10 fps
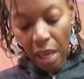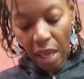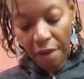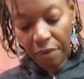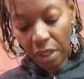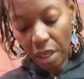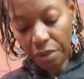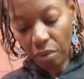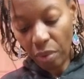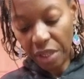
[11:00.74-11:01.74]
have
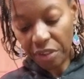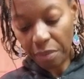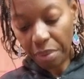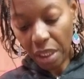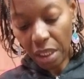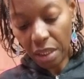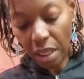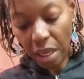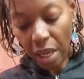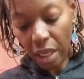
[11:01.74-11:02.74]
another recipe
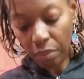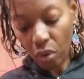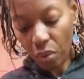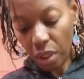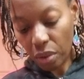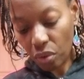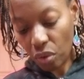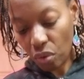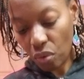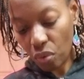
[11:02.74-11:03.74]
that I'm going
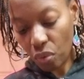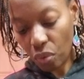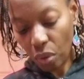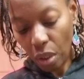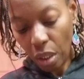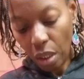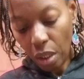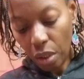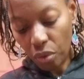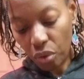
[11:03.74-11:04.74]
to
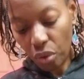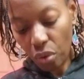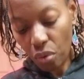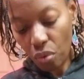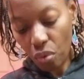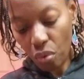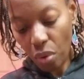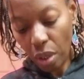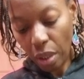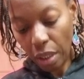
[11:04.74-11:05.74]
do
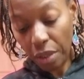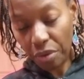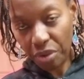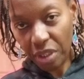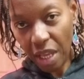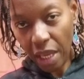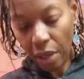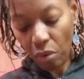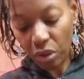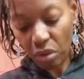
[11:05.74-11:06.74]
either today
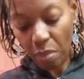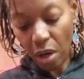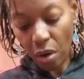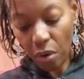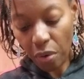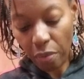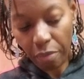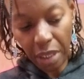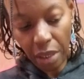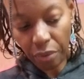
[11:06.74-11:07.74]
or tomorrow,
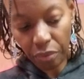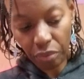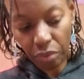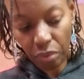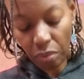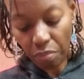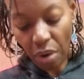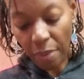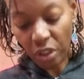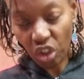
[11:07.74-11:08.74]
but I'll
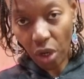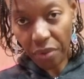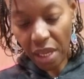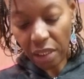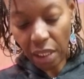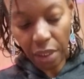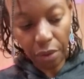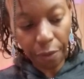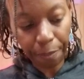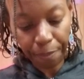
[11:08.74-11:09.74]
probably share that later